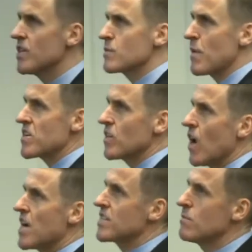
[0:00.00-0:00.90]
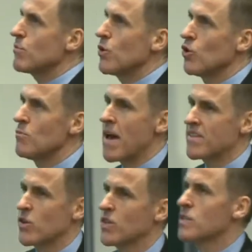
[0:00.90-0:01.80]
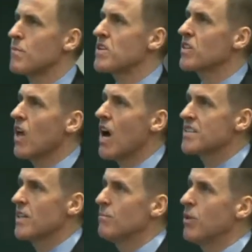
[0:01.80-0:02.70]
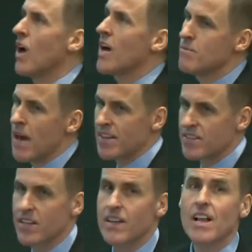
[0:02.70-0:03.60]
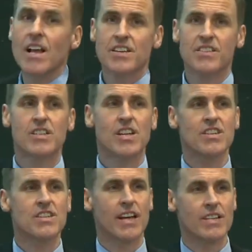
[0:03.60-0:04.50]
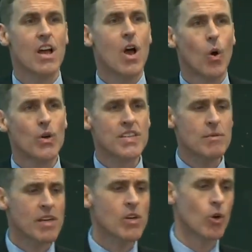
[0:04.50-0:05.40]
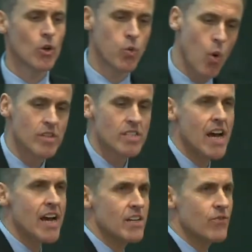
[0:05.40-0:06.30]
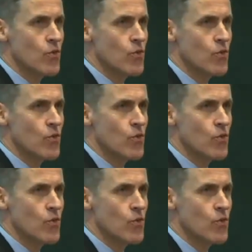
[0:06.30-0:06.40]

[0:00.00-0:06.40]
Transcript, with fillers: can specialize in pure maths, you can specialize in applied maths, statistics, or something called quantitative